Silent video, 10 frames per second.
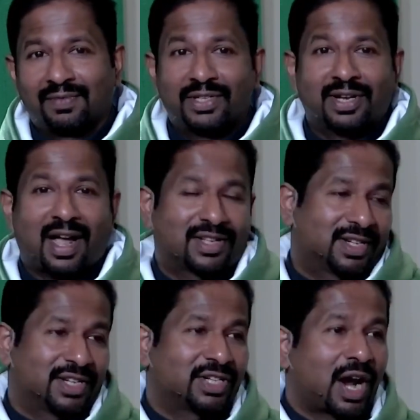which
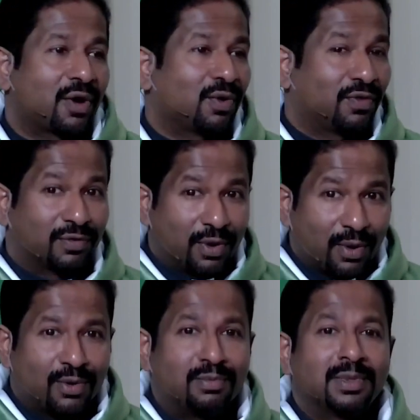cast a shadow of
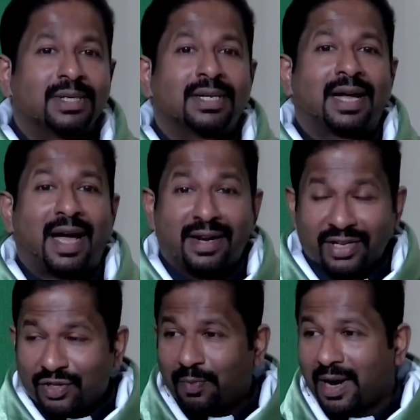gloom and
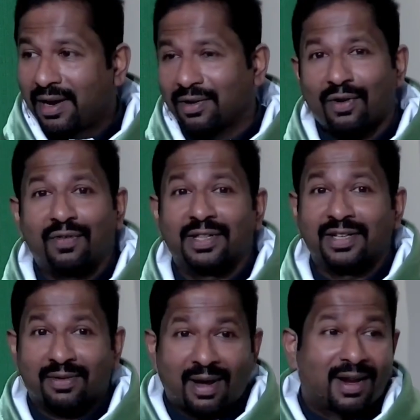despair over
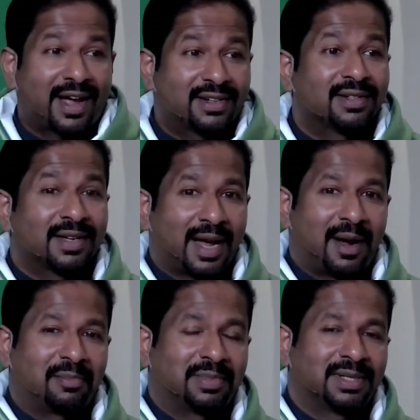the Israelite
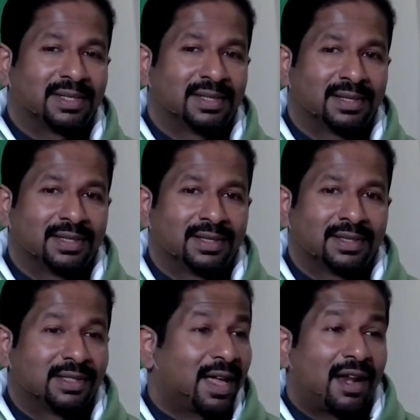camp.
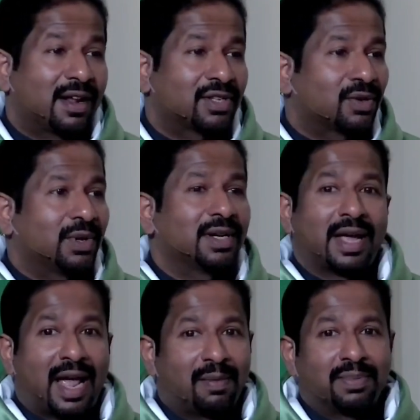The elders couldn't
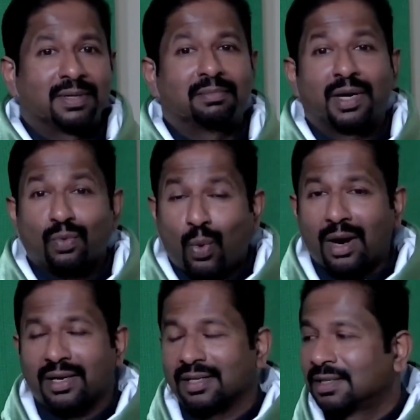help but
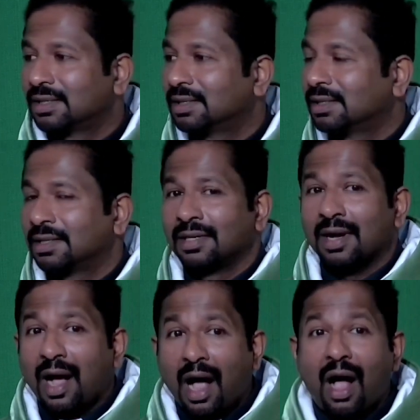wonder
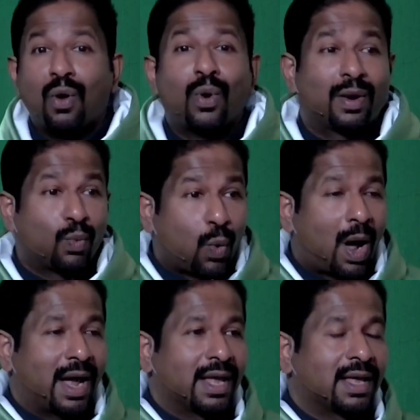how and
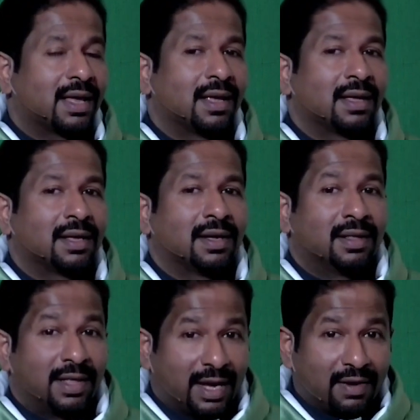why
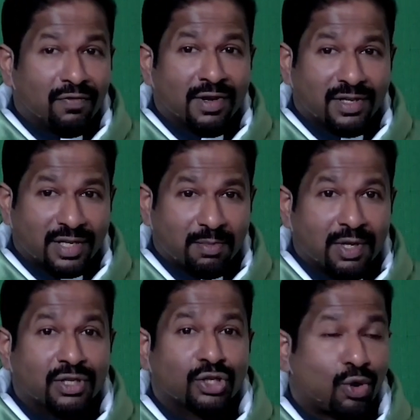the
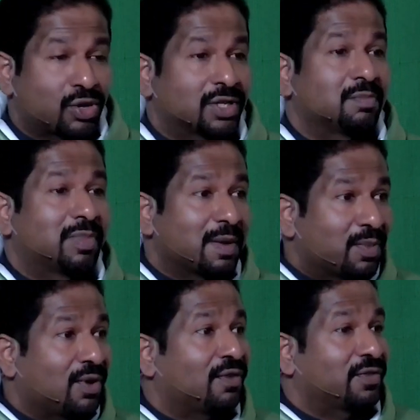invincible chosen
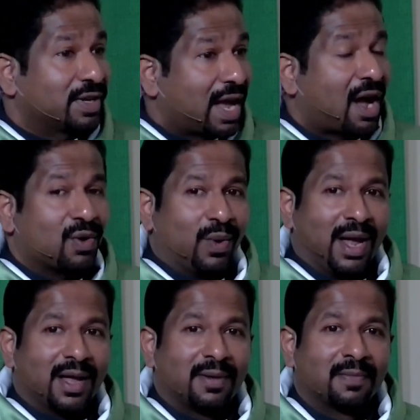people of
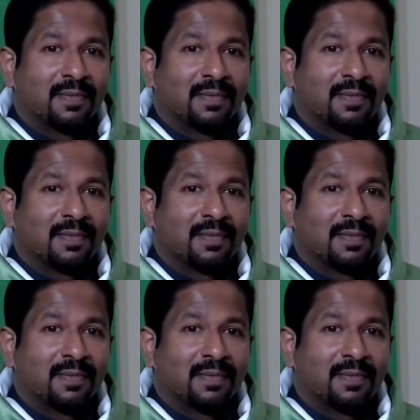Yahweh,